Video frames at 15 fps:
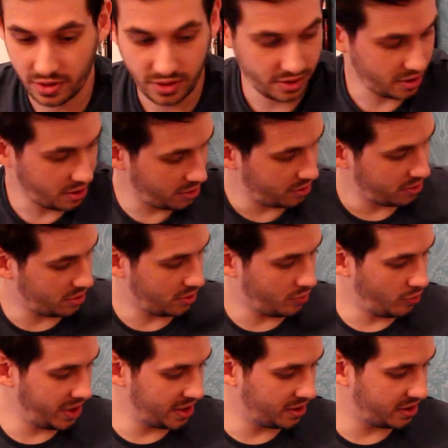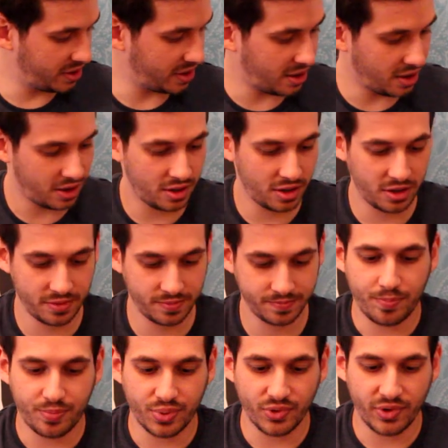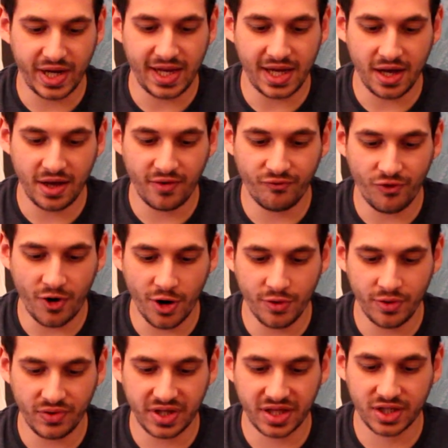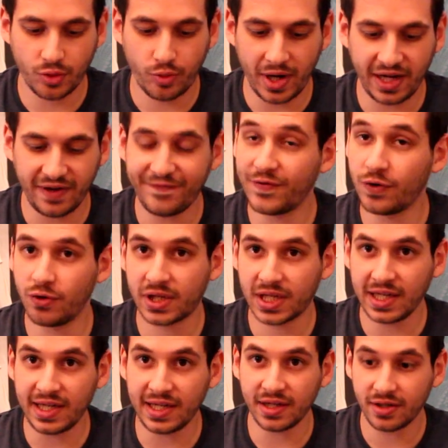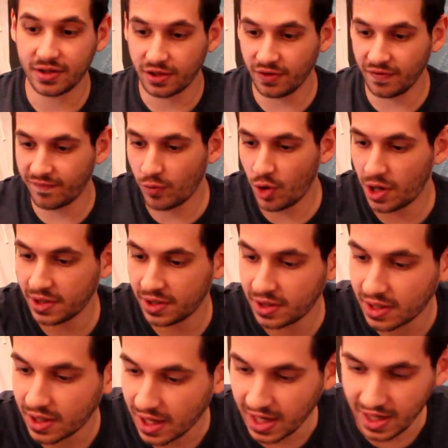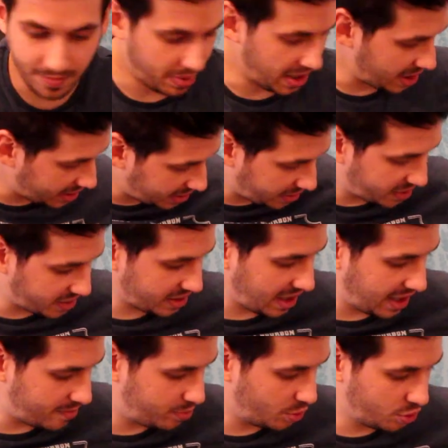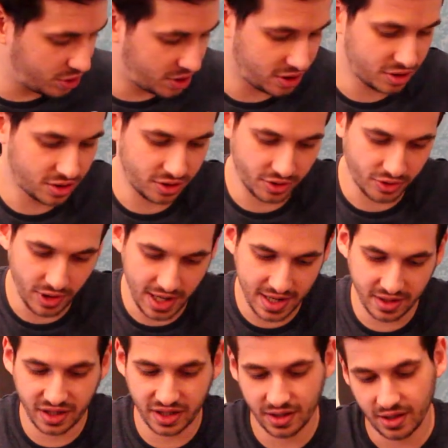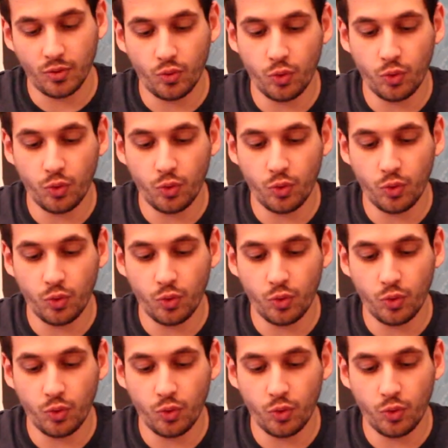So the winners are Bria Rose 2014, you've won a Penny skateboard, congrats.